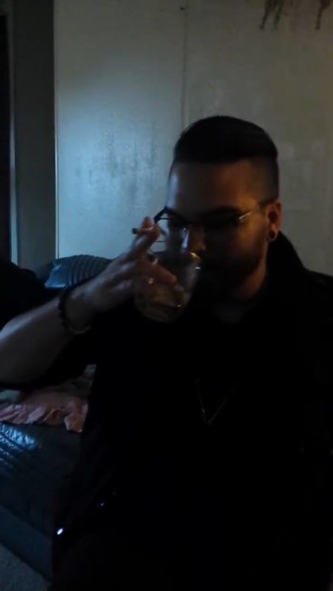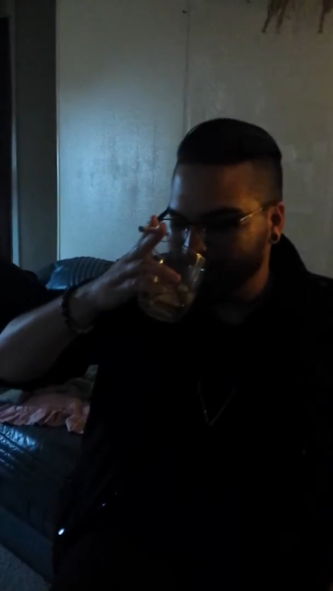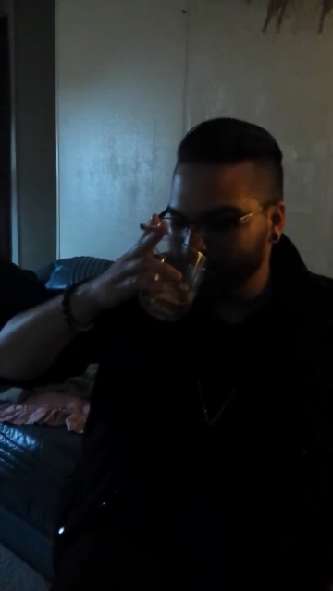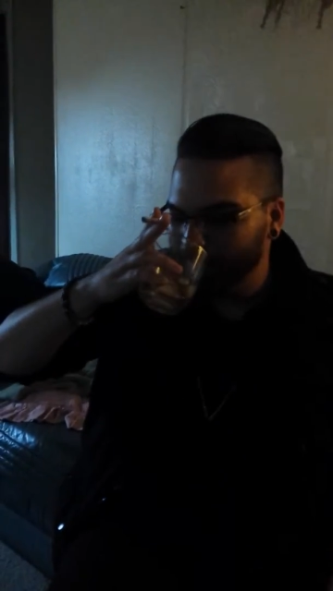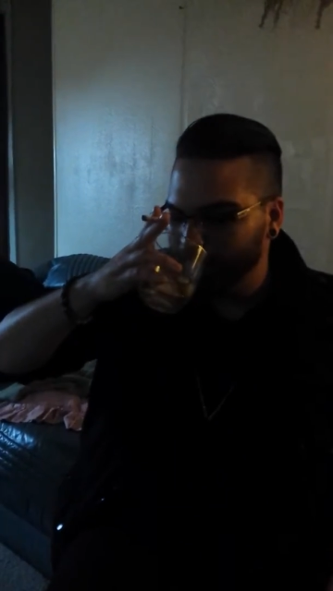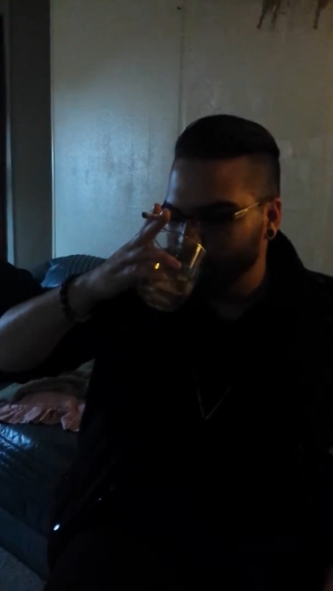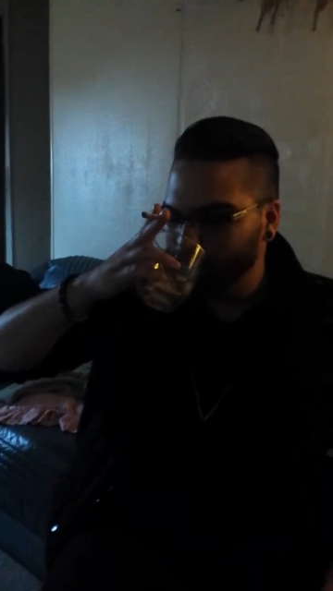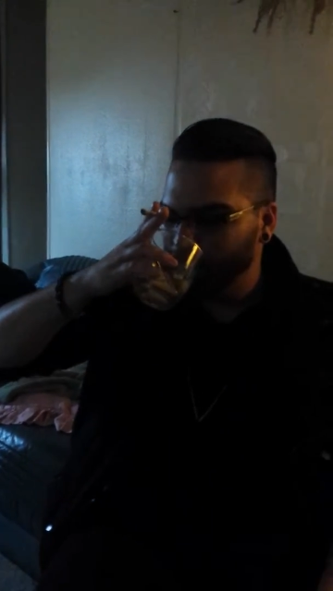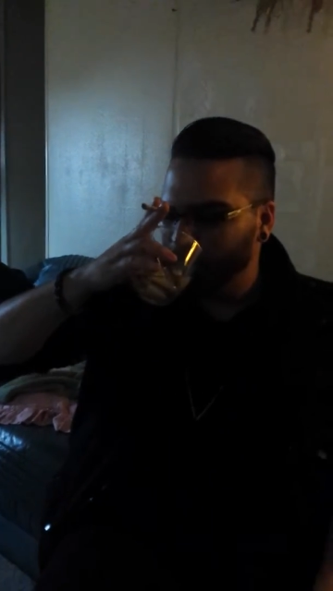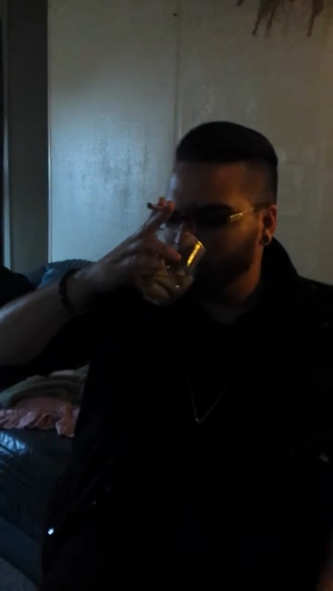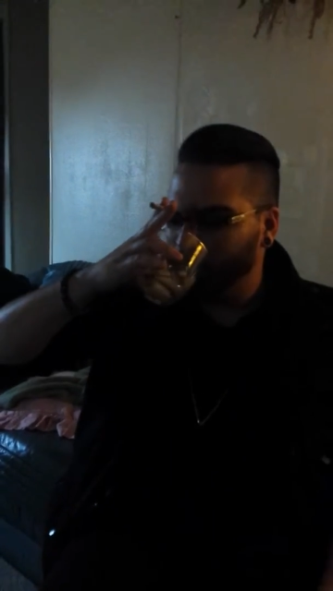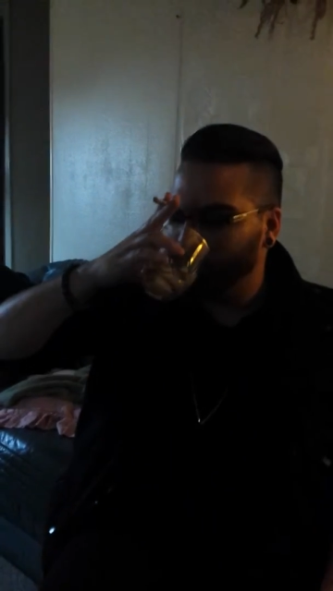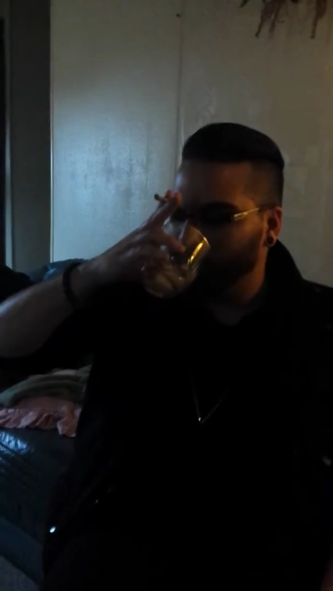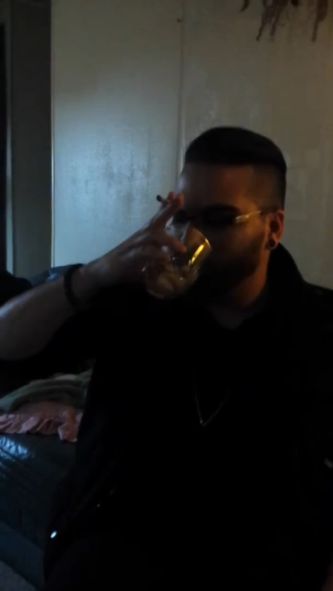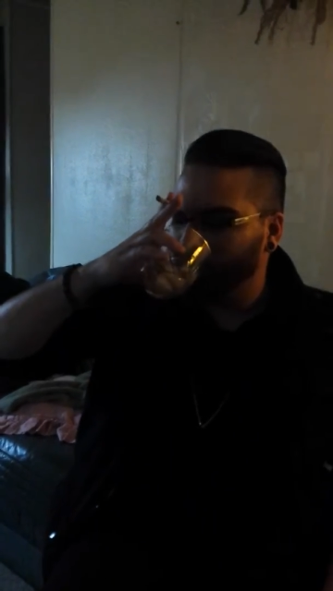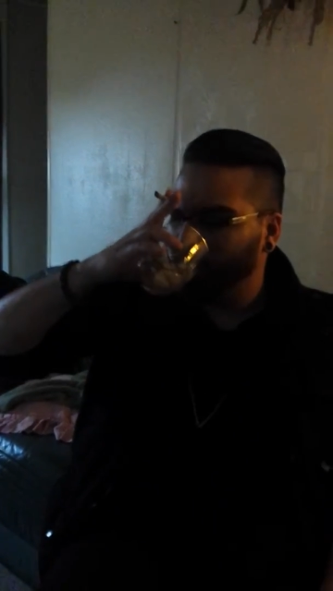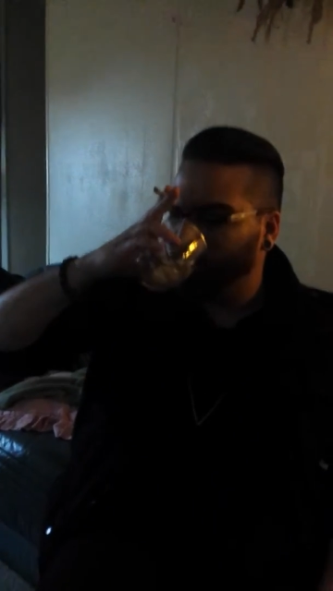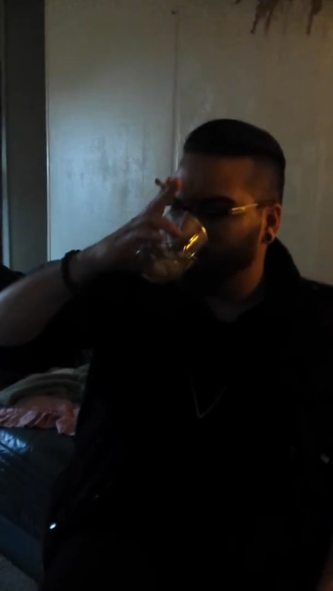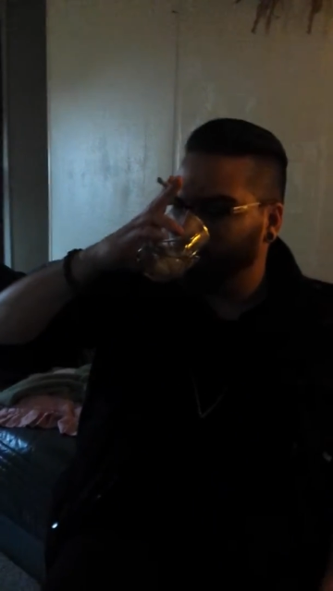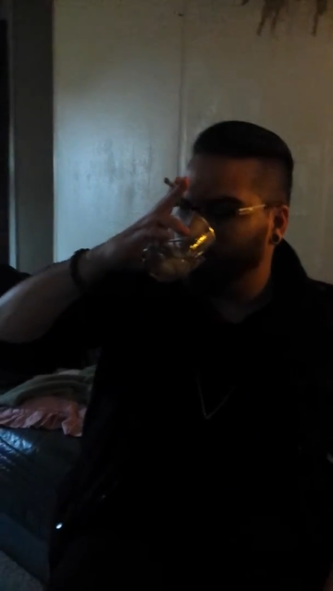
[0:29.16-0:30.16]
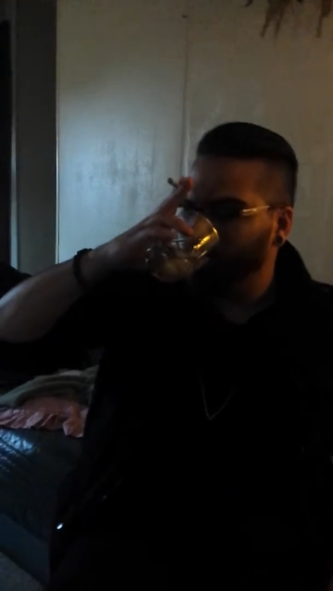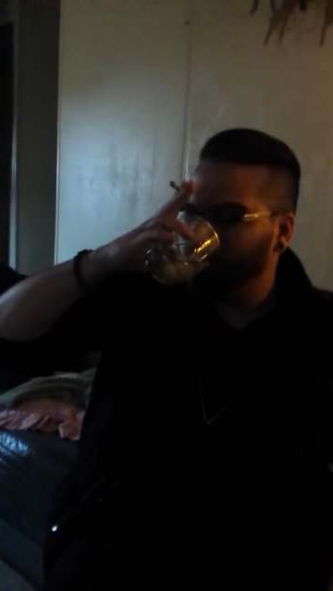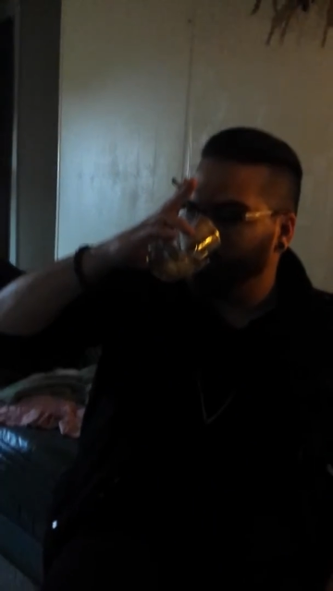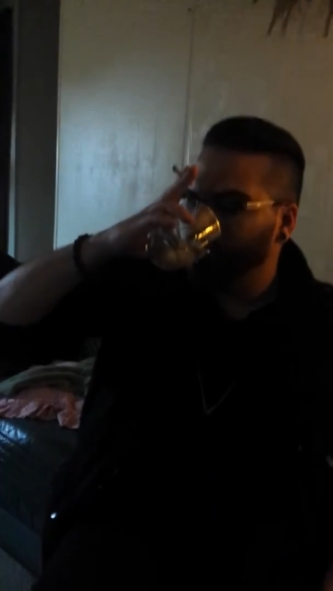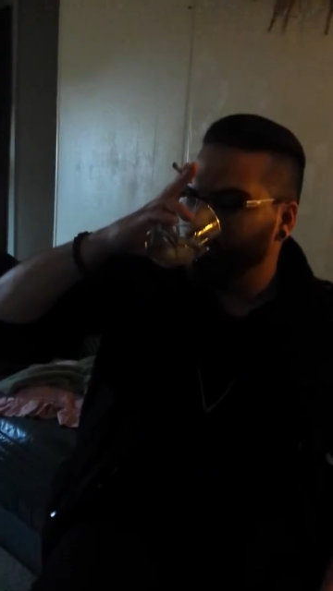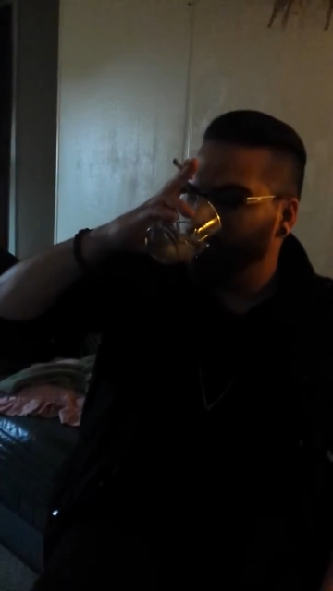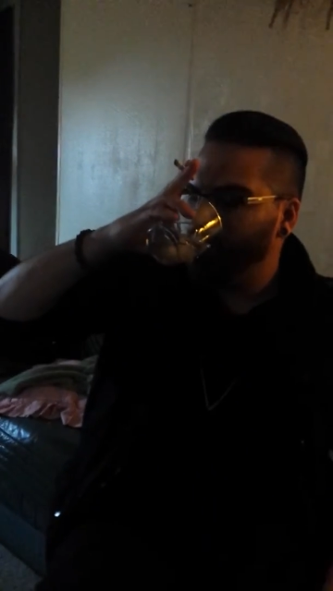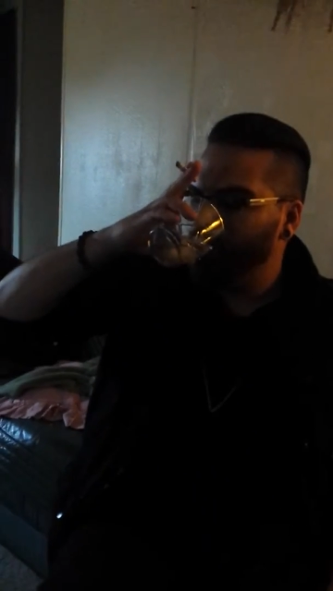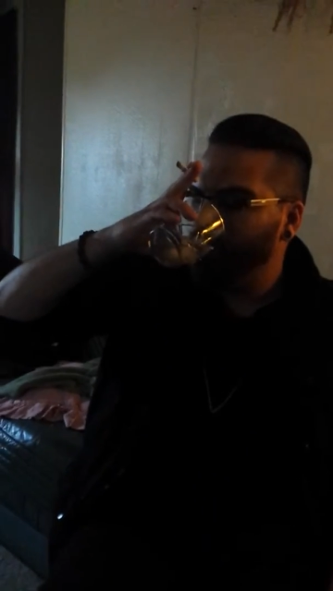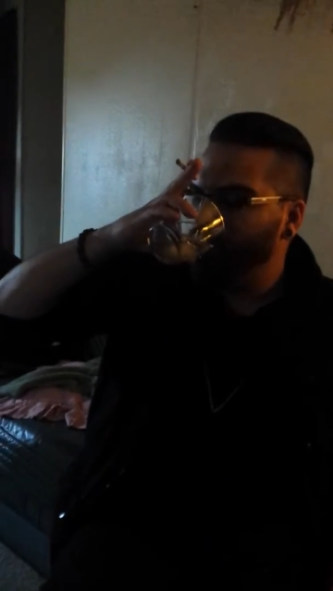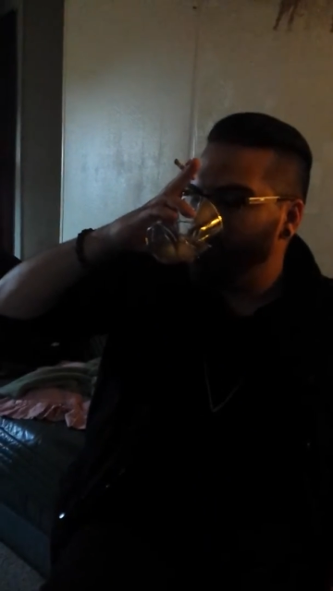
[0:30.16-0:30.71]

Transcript: to the phone here quick. Let's do